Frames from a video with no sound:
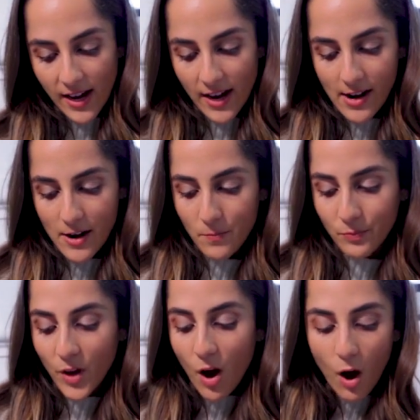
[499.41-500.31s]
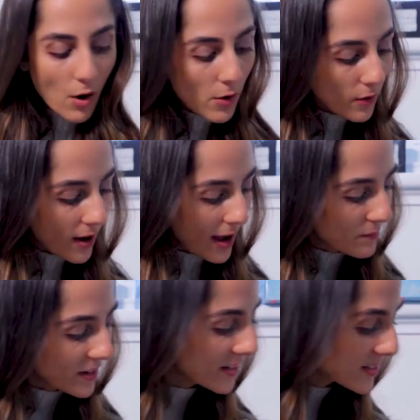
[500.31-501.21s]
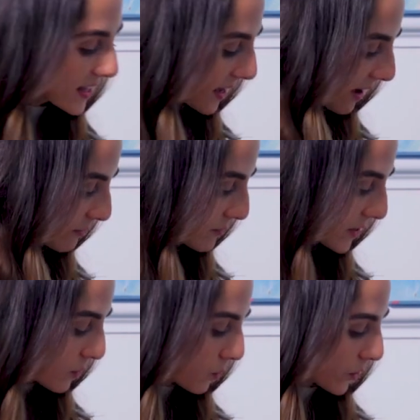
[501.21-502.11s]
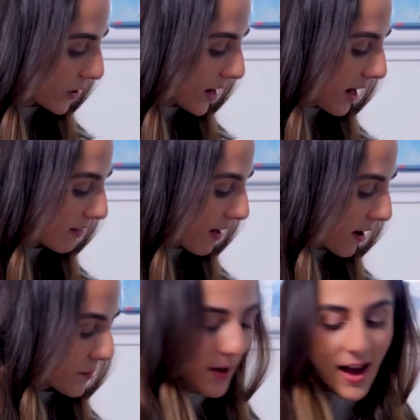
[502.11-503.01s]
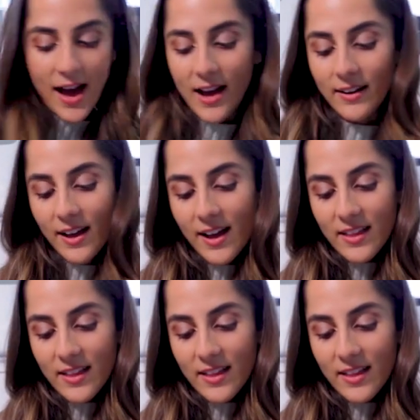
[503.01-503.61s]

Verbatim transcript: Um, oh, and because they gave me the watercolor pad,